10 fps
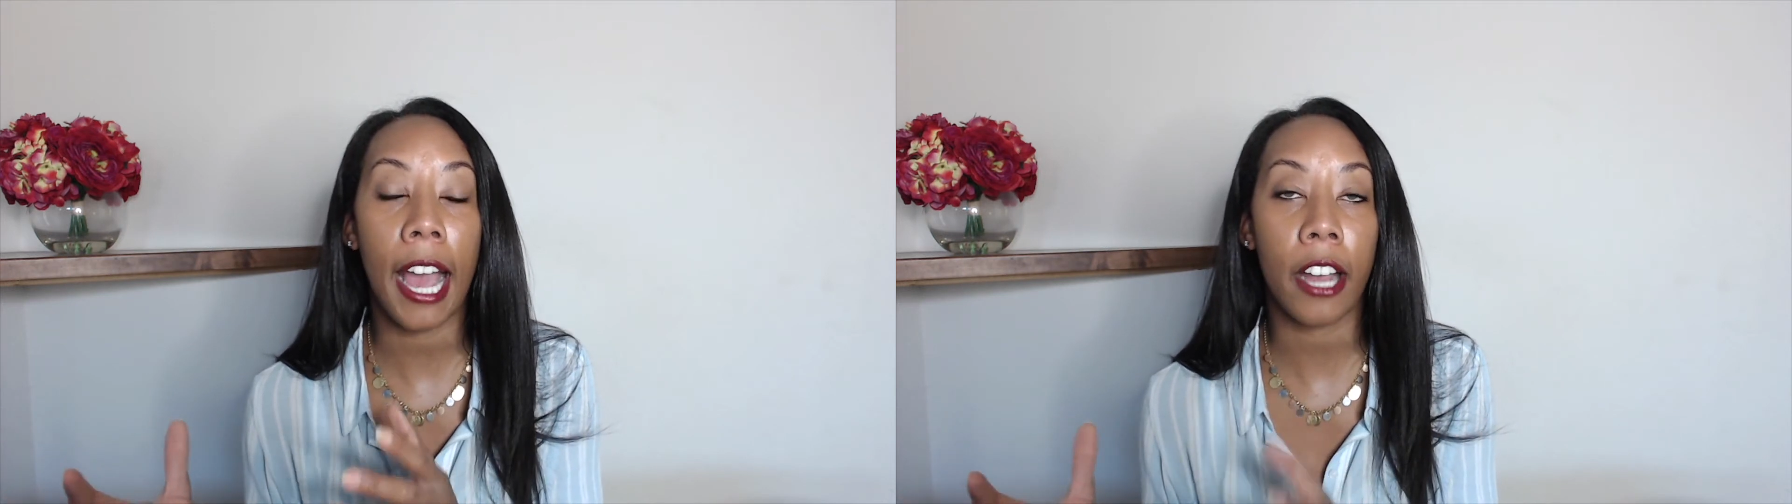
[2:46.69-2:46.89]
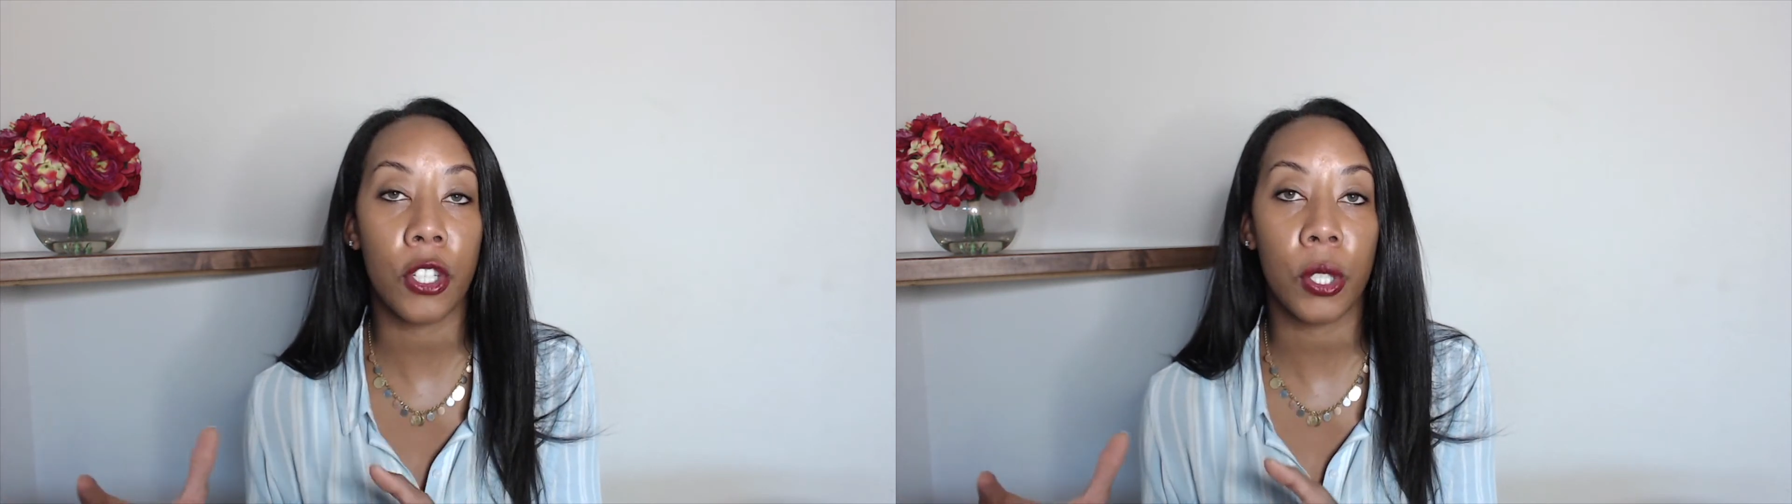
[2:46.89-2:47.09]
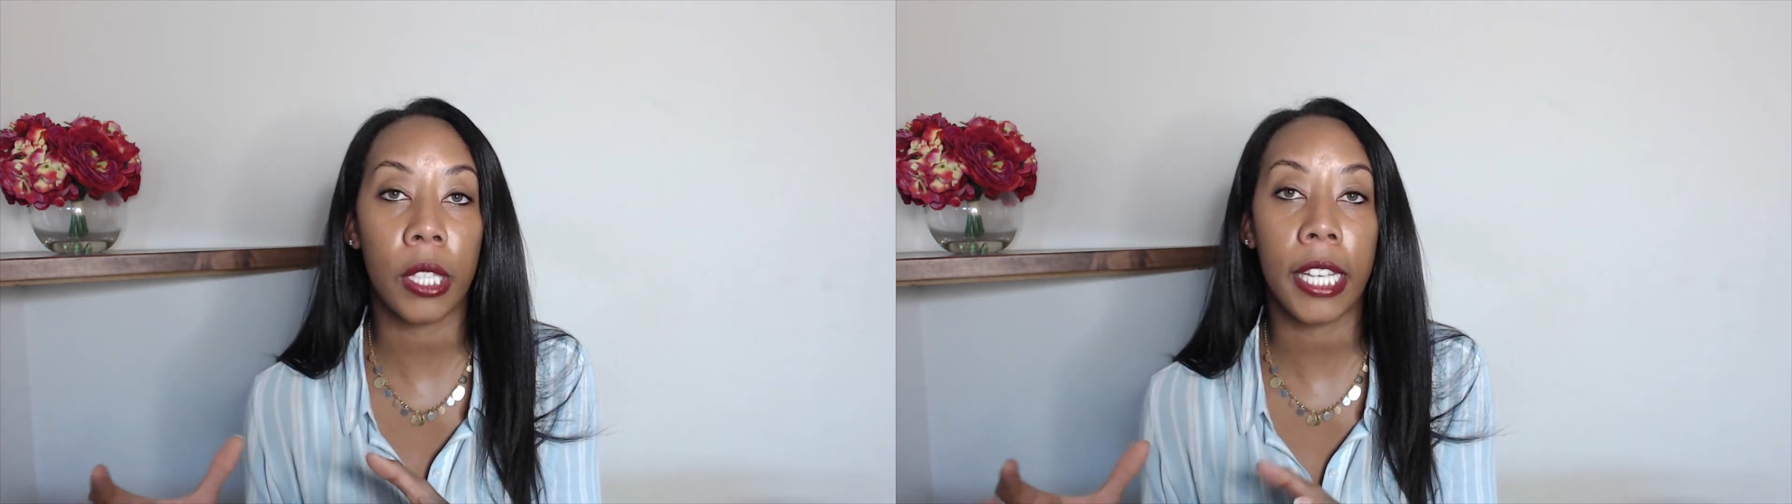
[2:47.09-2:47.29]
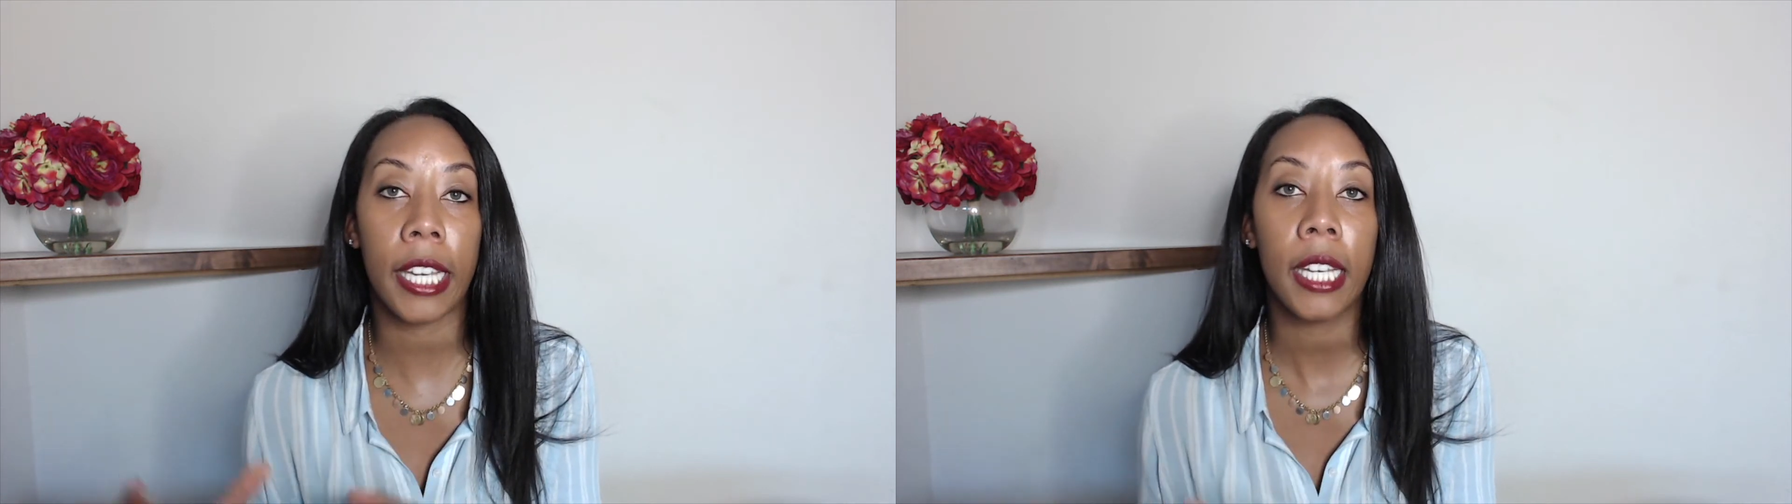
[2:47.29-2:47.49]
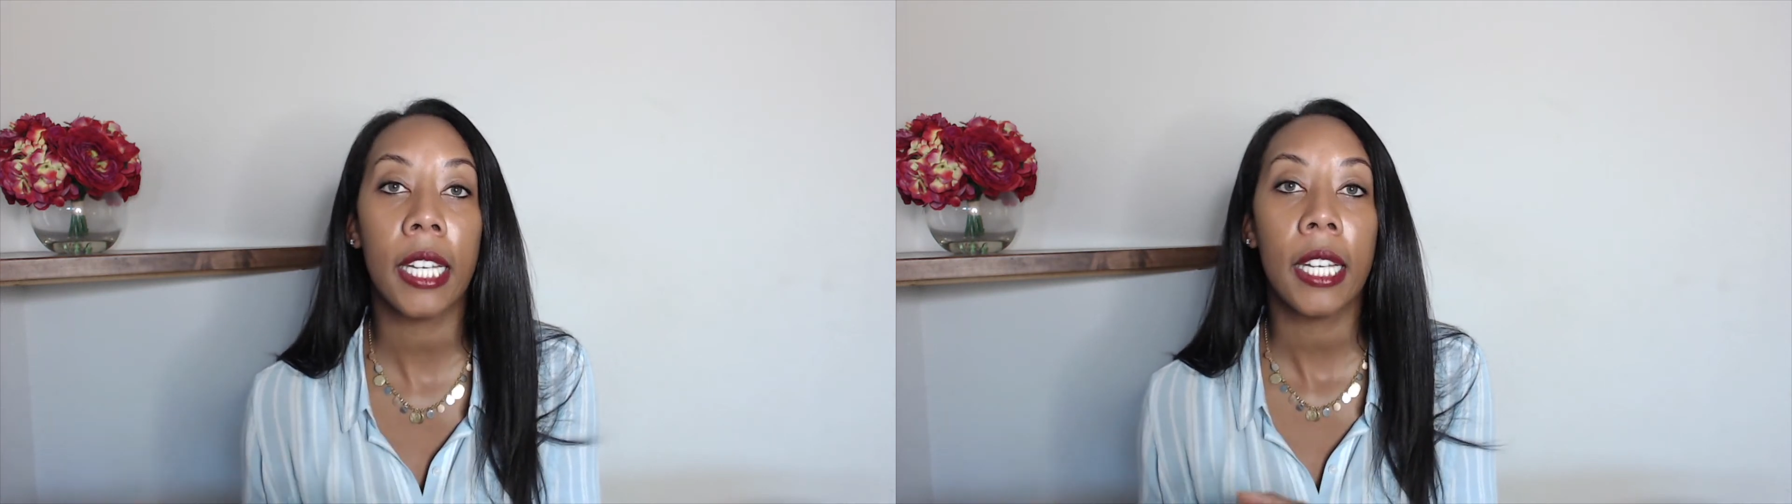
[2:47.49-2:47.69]

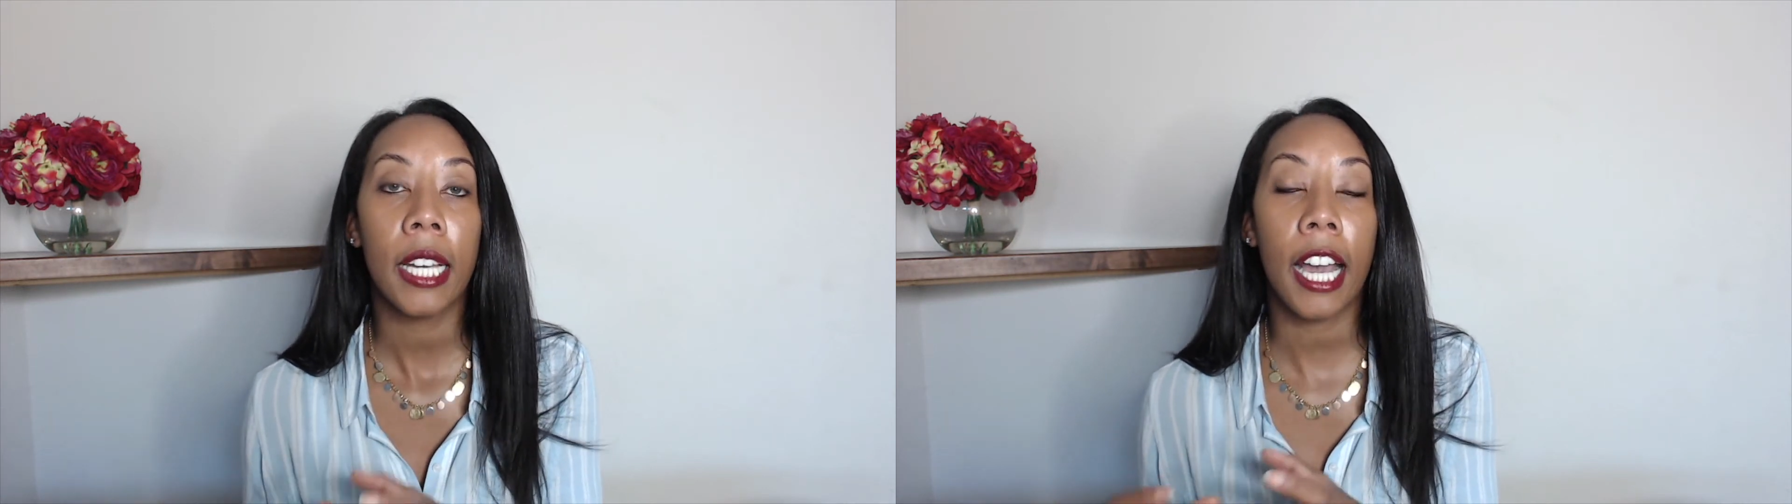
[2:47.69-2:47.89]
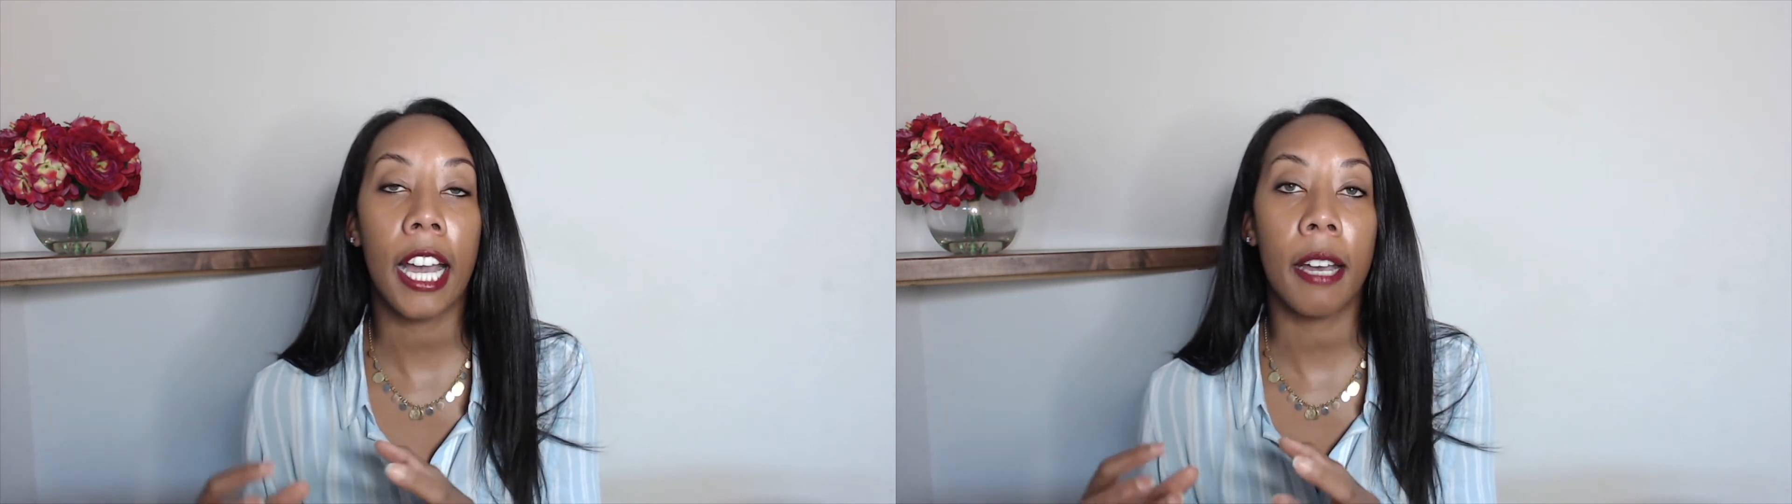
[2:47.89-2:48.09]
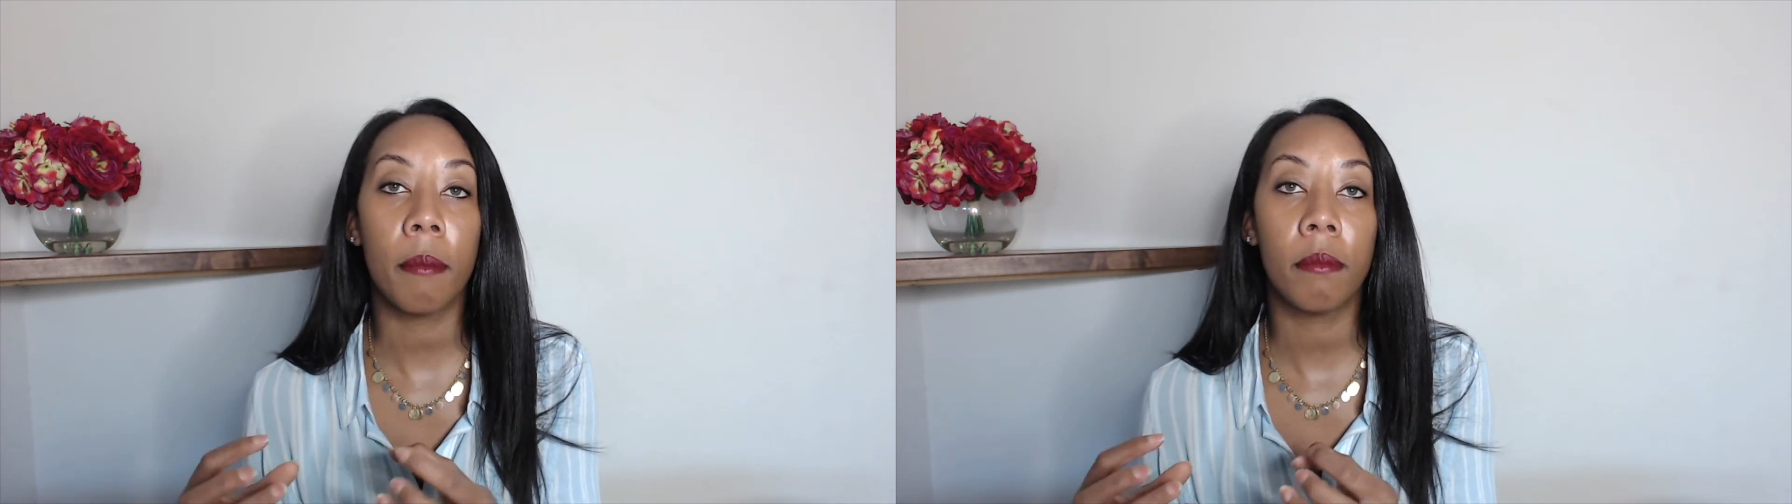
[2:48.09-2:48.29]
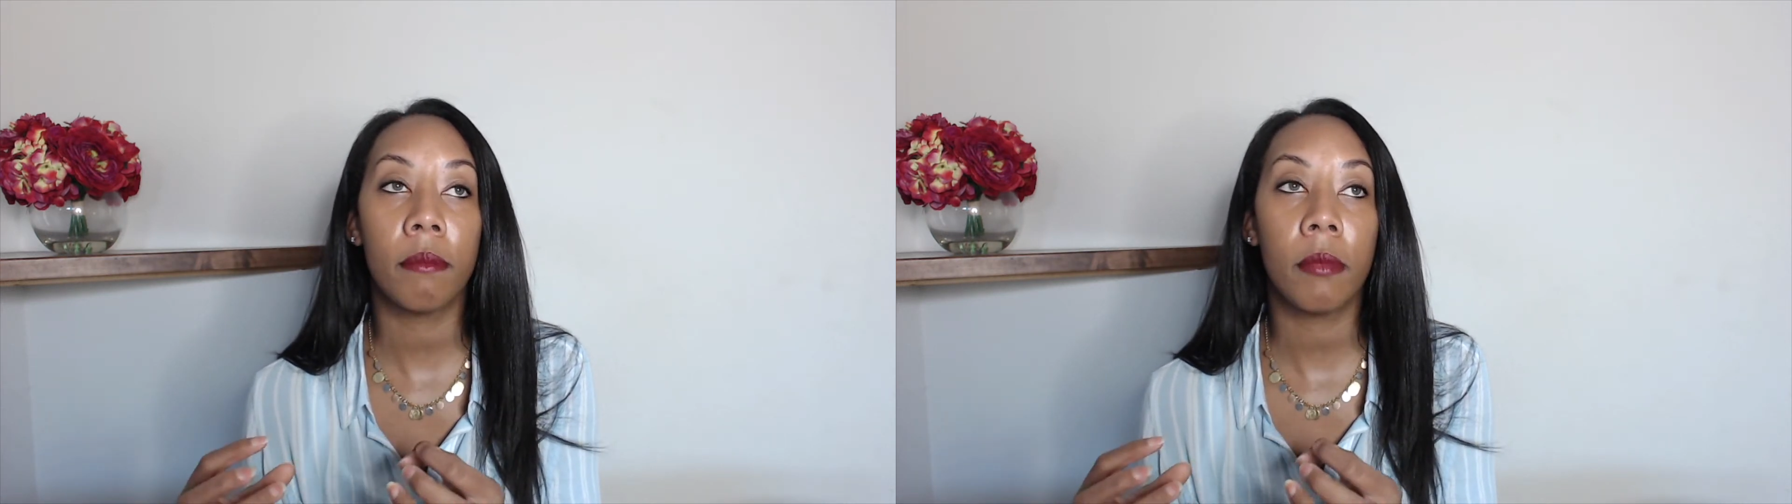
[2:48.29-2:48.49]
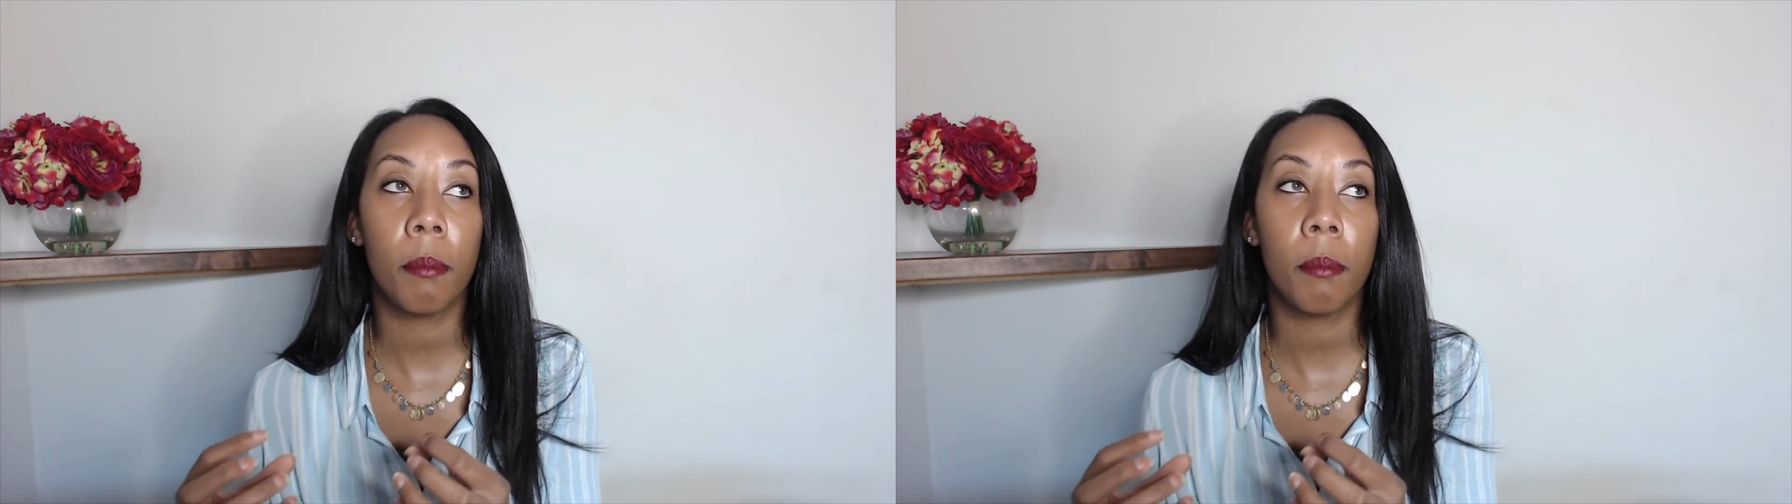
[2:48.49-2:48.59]
actually um,